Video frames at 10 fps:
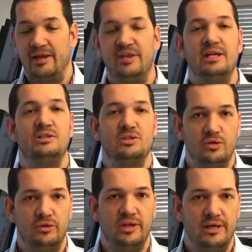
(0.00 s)
I think it's a
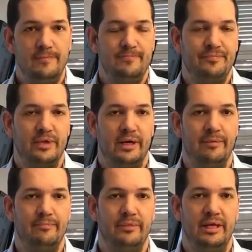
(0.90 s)
good thing.
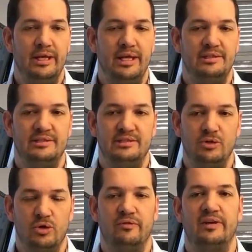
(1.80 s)
Um, it
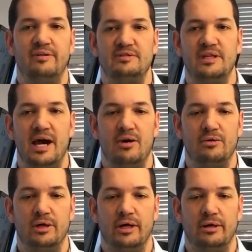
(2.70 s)
sort of gives
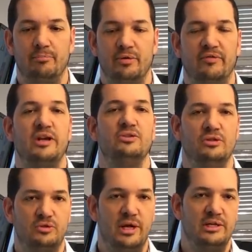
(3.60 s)
now uh, professional
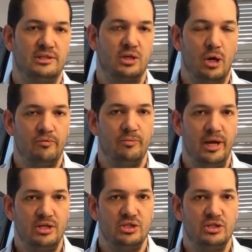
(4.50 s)
traders the
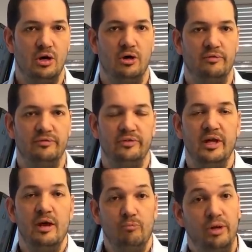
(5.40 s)
confirmation of
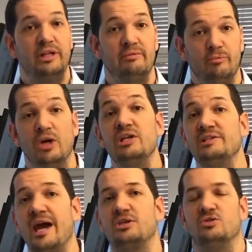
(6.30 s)
what, what is
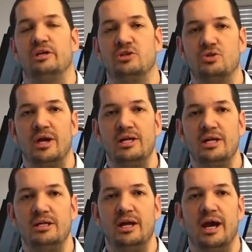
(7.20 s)
actually
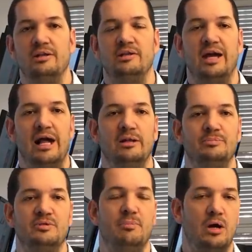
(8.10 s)
trading and it
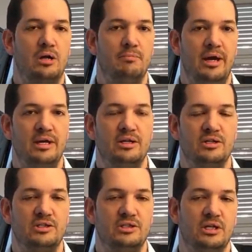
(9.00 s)
helps market
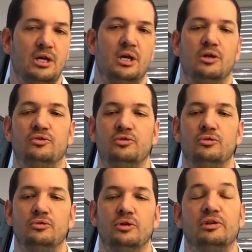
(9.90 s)
makers
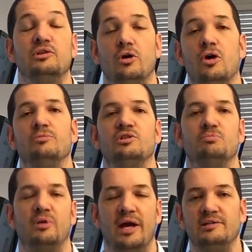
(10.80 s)
to determine the
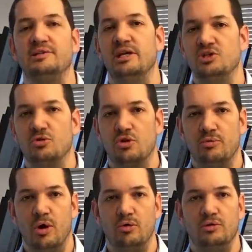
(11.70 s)
spreads they should
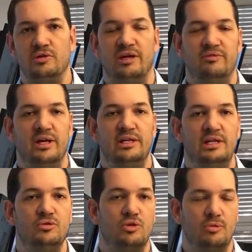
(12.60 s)
quote if they
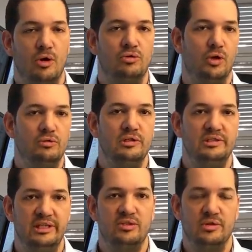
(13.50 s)
need to quote
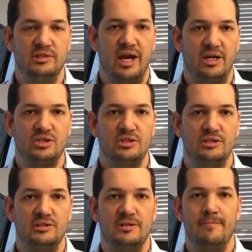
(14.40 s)
OTC
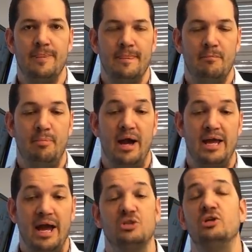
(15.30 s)
transactions by
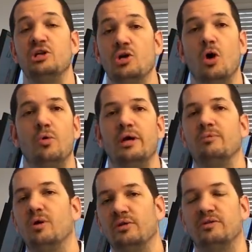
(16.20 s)
actually knowing
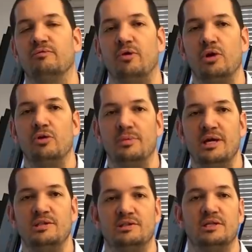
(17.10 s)
what the volume
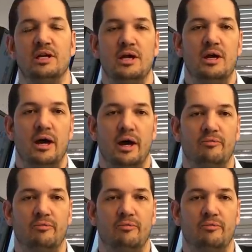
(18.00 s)
is uh,